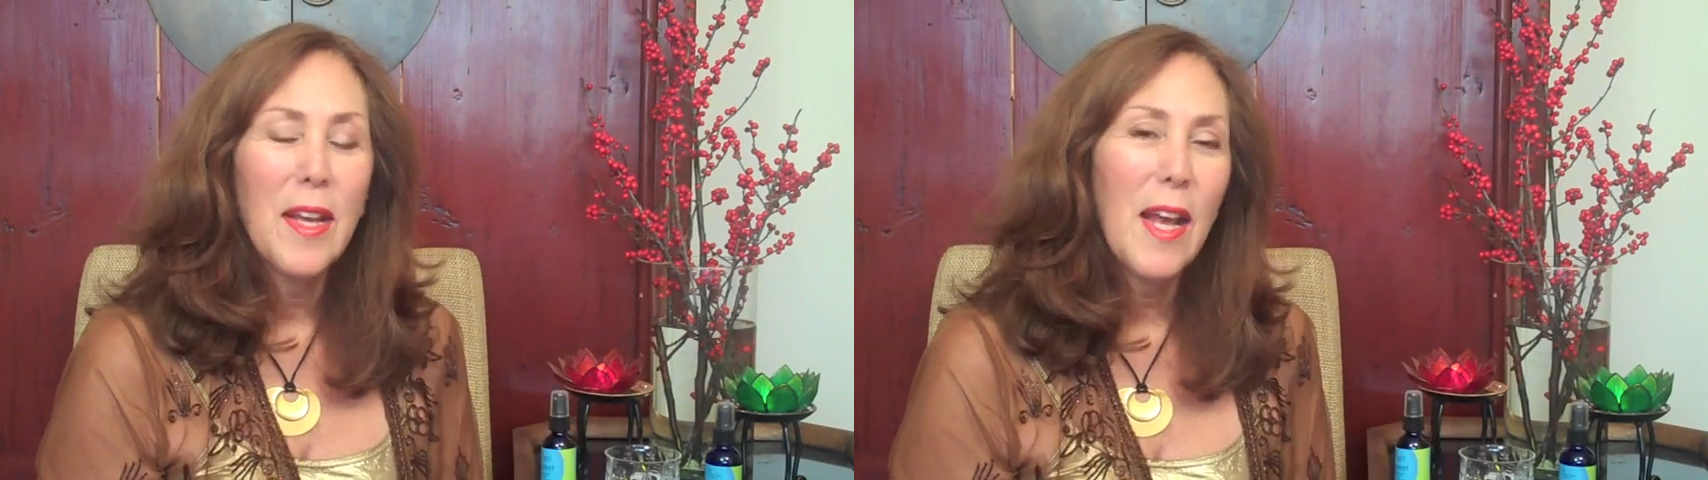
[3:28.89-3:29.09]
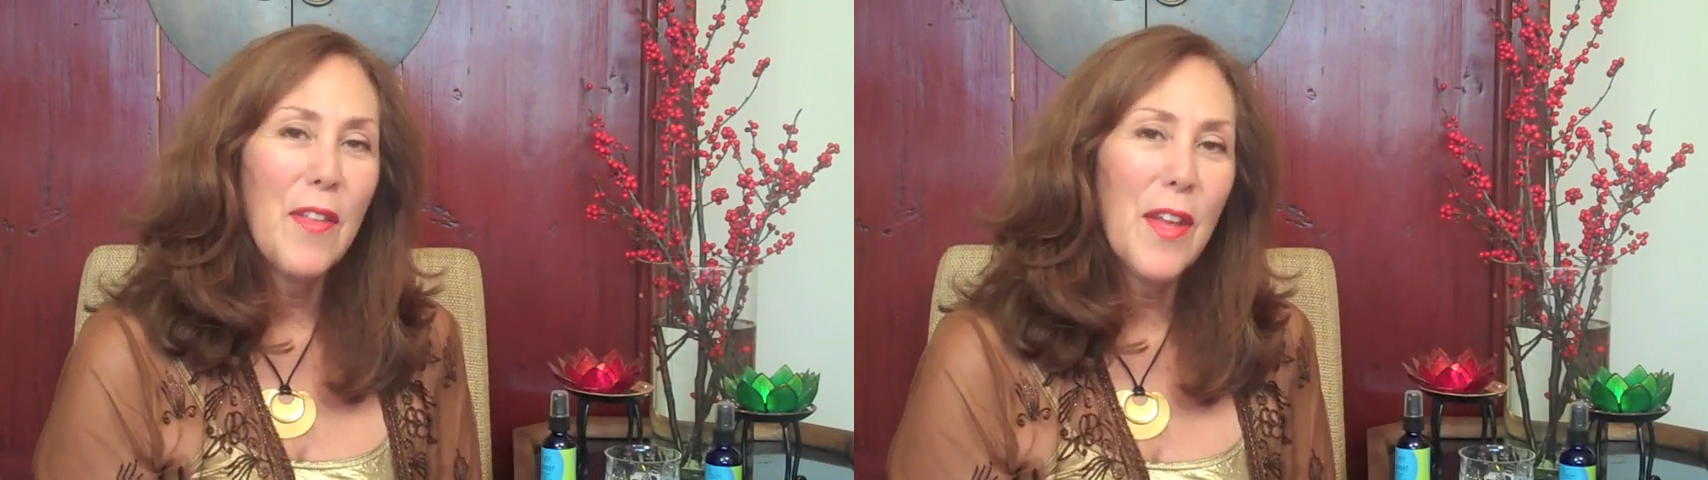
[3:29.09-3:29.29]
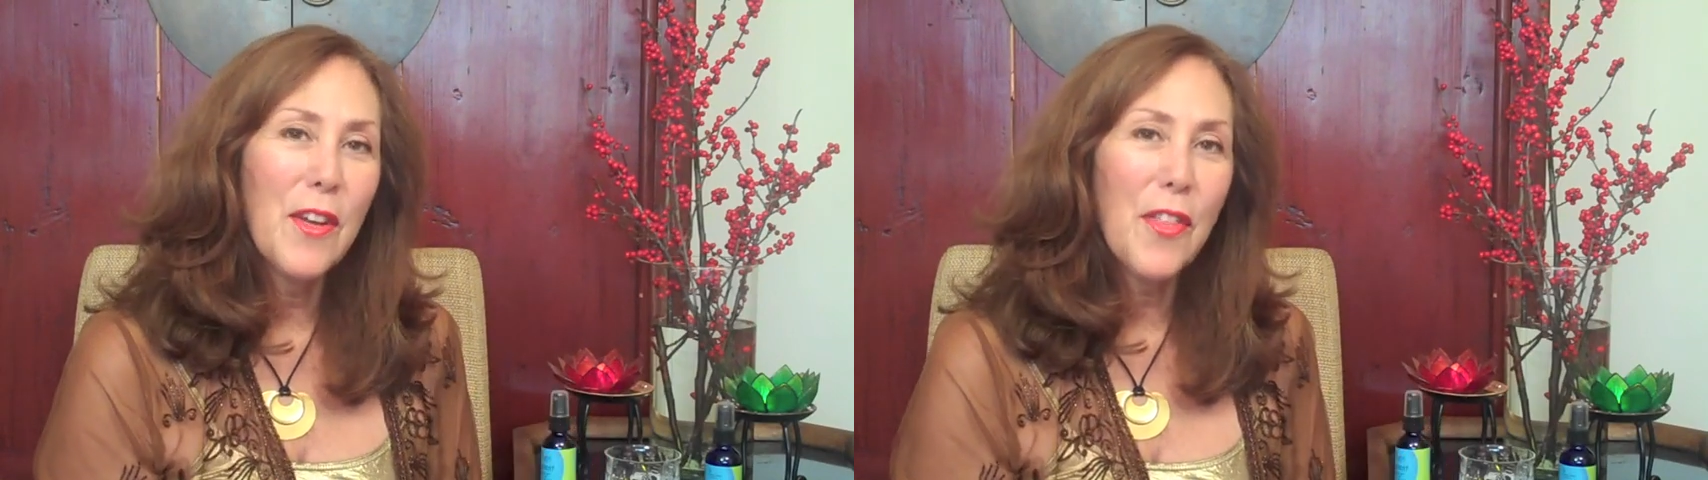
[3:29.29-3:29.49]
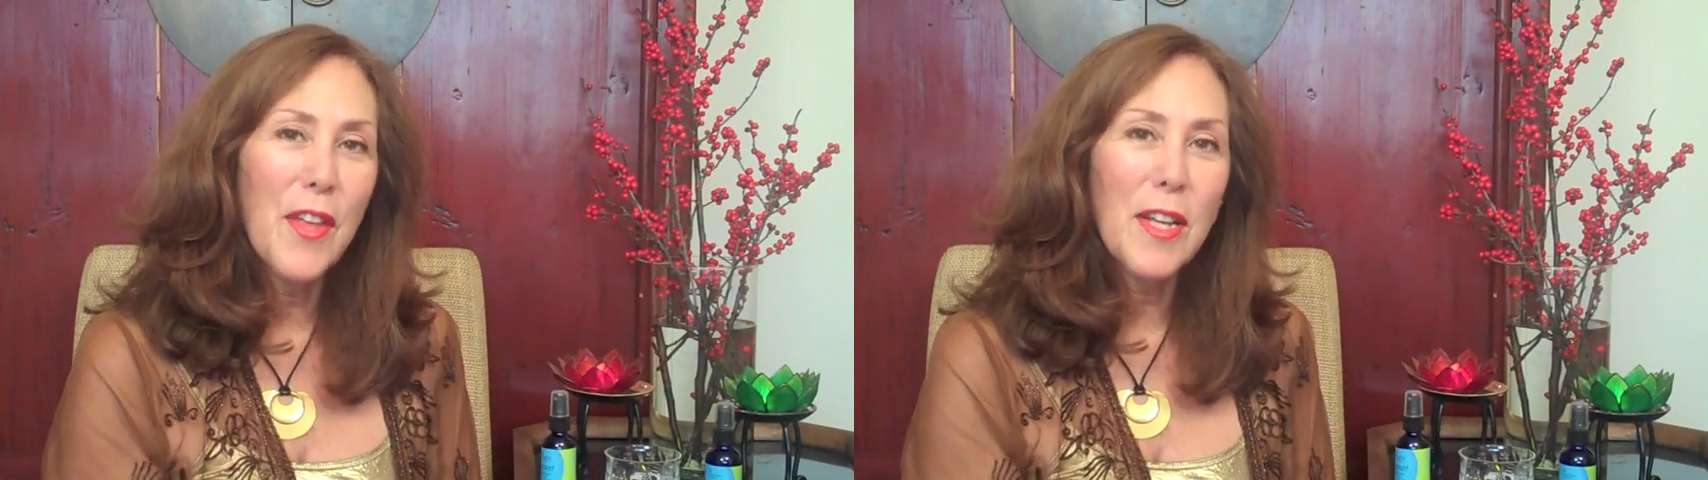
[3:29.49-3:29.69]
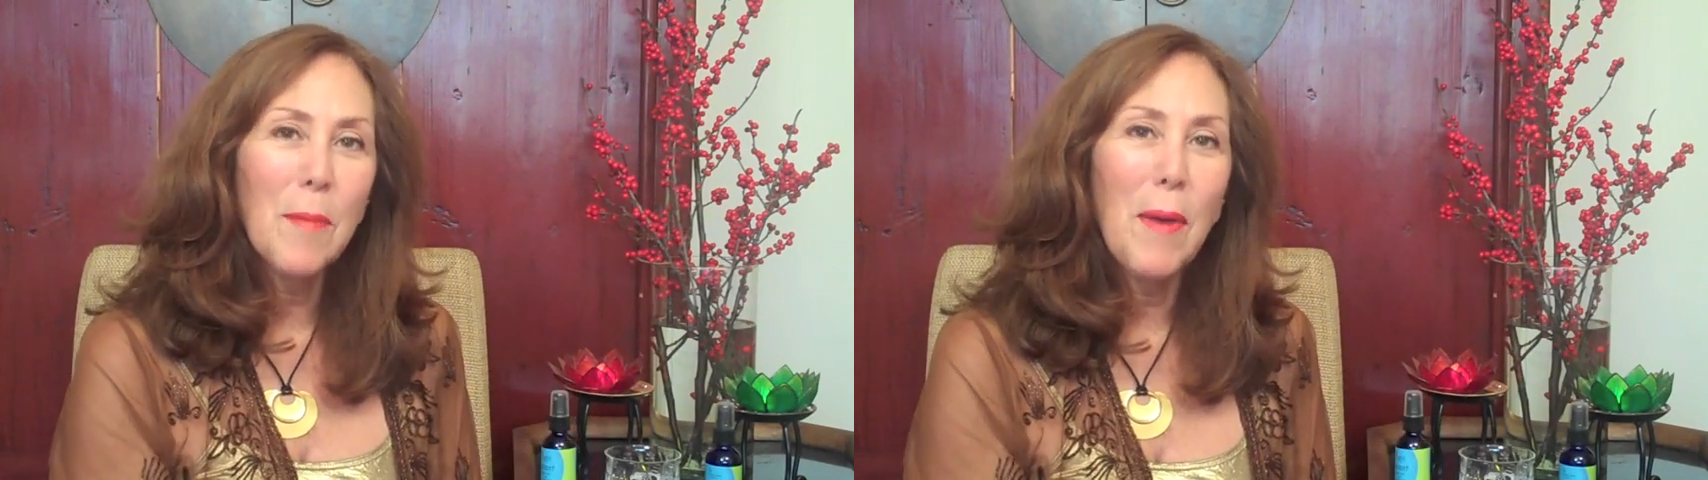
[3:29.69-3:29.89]
And then
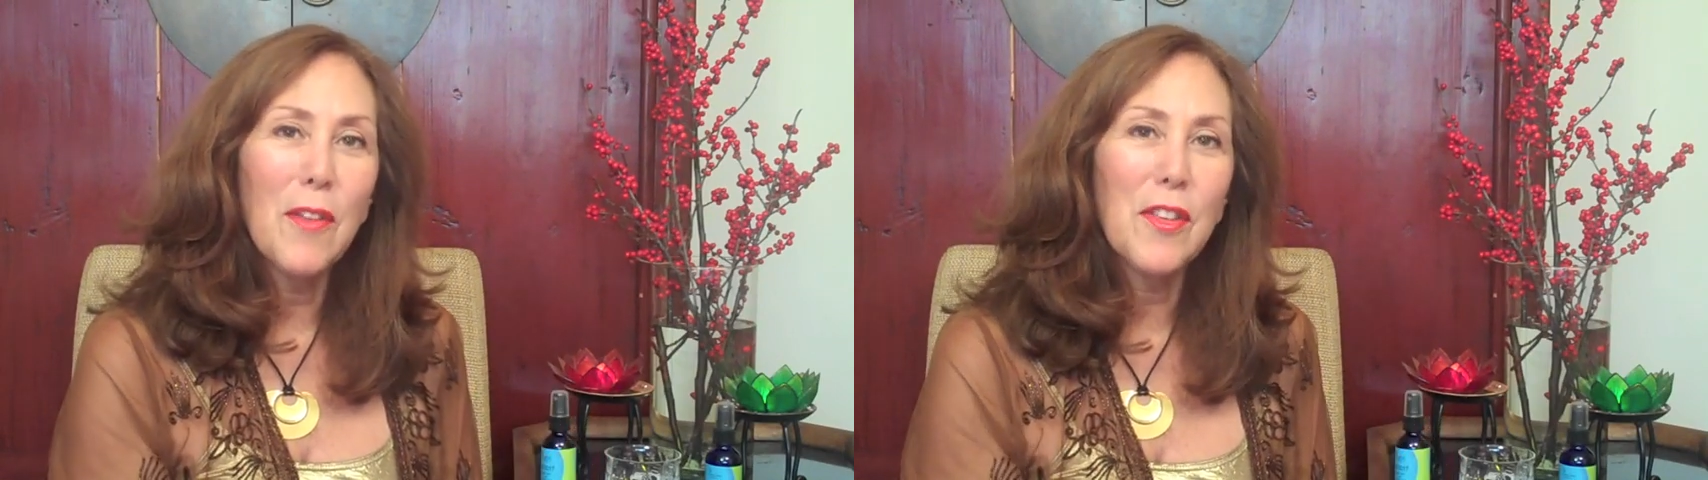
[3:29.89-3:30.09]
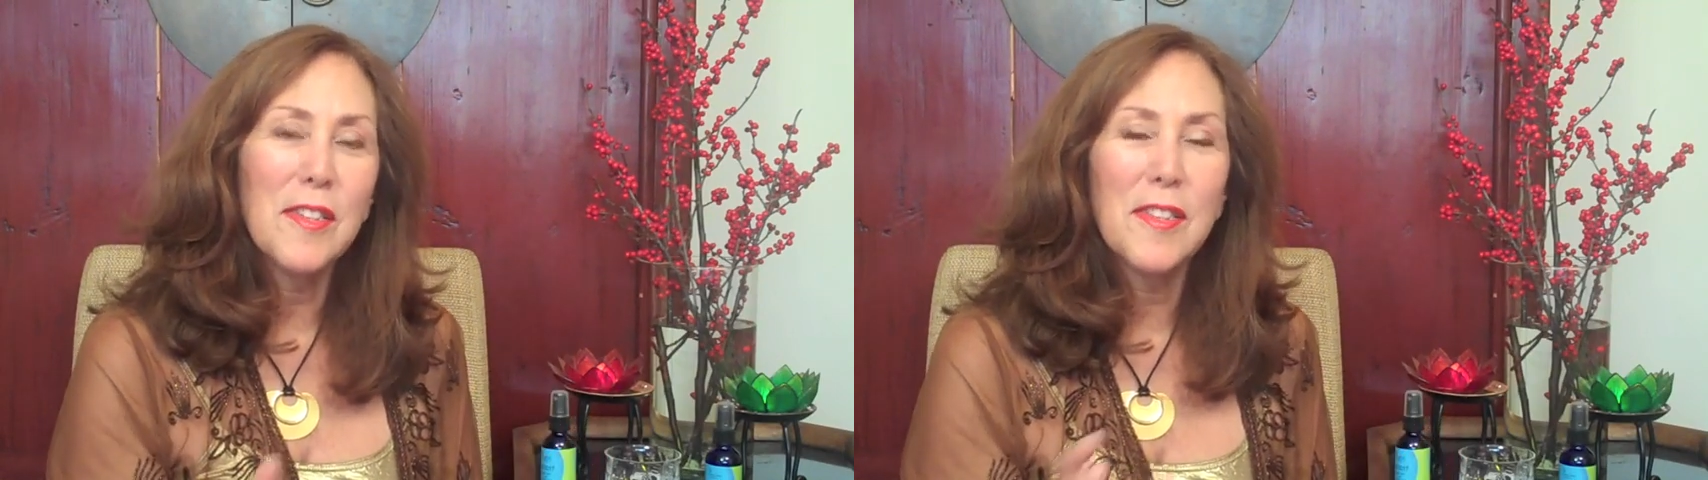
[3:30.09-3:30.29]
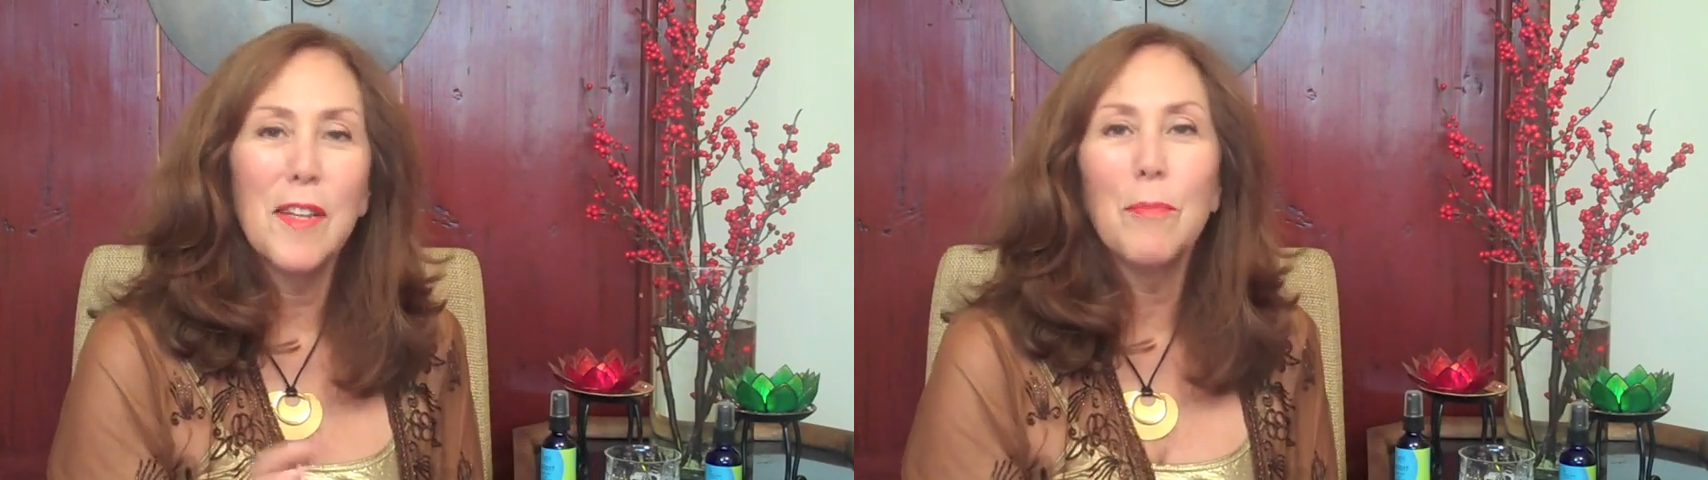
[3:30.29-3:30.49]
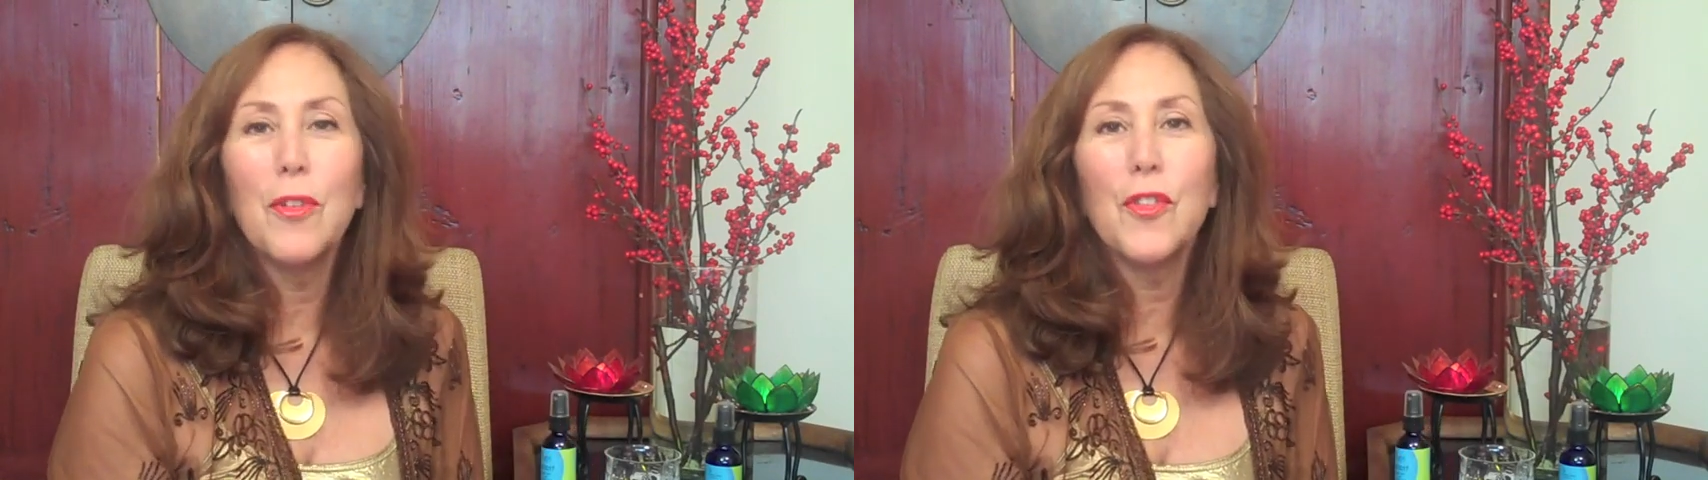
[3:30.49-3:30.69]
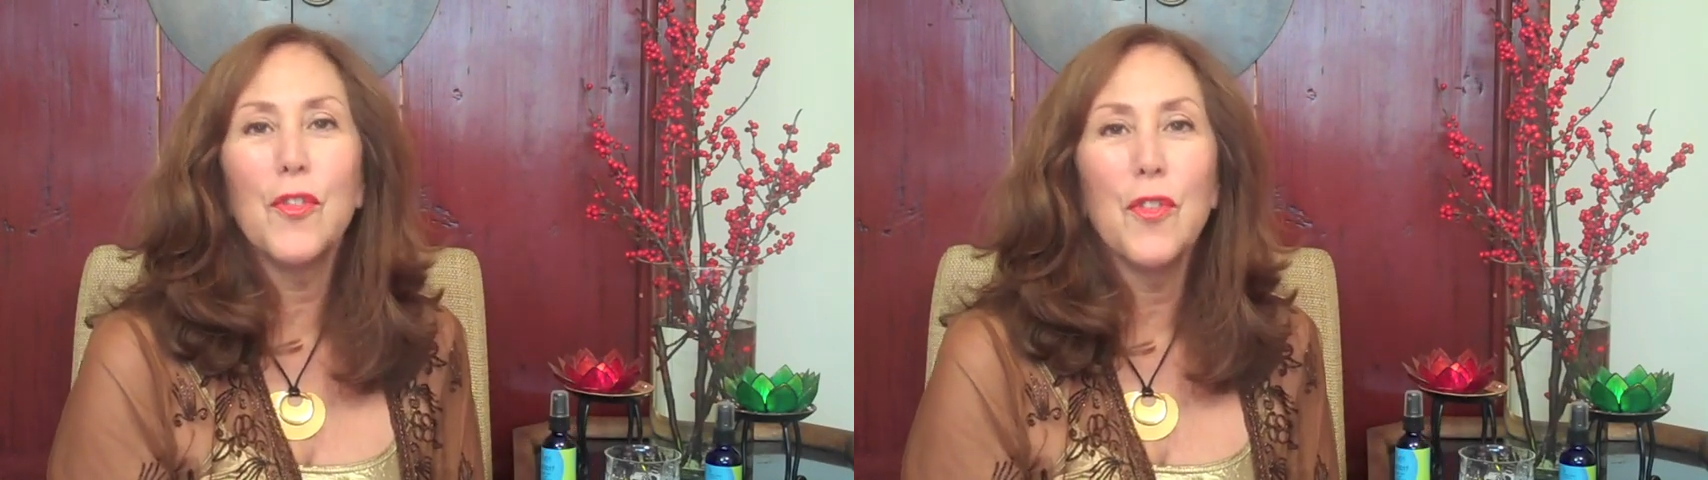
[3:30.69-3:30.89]
think about the symbols